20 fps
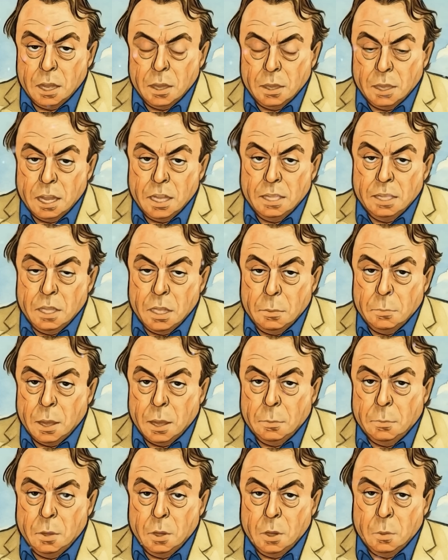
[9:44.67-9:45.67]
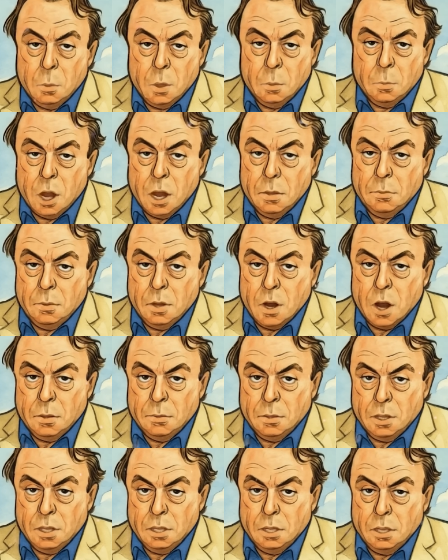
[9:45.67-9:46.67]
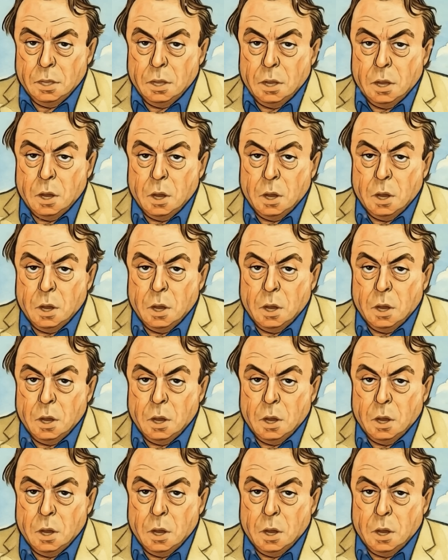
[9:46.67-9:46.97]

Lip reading: These are the people who will run for office,